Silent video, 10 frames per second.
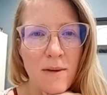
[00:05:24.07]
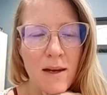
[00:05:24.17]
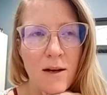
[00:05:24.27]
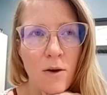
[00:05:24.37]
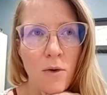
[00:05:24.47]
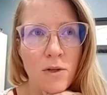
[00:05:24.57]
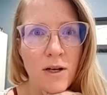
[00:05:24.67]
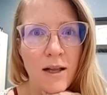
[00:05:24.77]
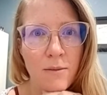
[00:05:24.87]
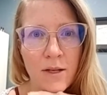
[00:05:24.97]
you know, older
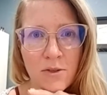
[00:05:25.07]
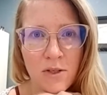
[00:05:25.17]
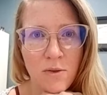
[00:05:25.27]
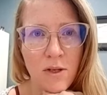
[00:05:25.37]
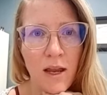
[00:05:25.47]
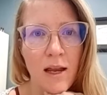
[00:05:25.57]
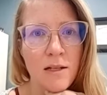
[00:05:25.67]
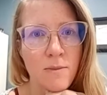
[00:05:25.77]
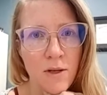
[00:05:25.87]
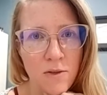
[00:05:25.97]
elementary school
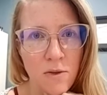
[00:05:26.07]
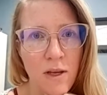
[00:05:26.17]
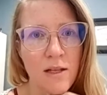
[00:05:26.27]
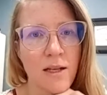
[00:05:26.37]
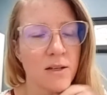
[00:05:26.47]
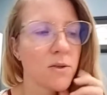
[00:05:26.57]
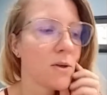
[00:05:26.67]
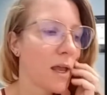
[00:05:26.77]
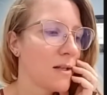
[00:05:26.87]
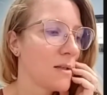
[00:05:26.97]
kids, middle school kids, high
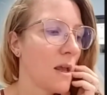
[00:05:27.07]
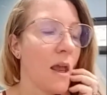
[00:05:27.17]
school kids.